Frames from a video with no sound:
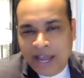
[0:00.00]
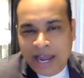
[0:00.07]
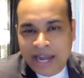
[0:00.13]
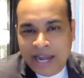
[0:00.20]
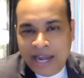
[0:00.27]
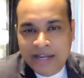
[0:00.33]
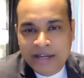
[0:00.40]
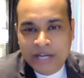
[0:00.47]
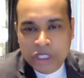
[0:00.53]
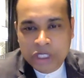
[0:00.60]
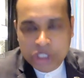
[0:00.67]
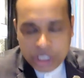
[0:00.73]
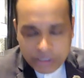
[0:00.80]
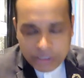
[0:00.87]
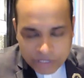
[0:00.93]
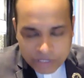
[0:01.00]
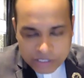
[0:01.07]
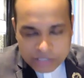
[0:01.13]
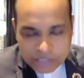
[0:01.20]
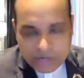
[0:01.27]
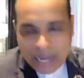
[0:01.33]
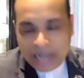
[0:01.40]
had achieved
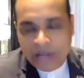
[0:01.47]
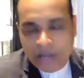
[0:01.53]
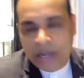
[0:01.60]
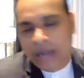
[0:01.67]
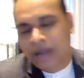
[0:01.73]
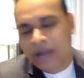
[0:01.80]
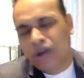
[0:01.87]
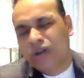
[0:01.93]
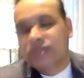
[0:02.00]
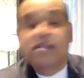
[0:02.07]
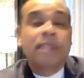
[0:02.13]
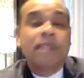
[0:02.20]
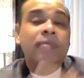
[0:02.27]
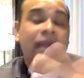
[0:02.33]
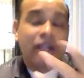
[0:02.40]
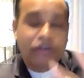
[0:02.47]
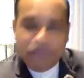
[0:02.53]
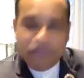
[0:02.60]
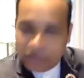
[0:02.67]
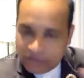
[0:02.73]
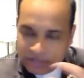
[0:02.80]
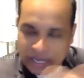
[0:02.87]
this rank and or some kind of
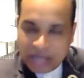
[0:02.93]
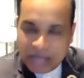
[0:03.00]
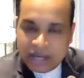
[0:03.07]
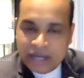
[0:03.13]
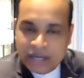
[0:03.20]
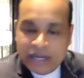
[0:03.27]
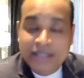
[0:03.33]
a target,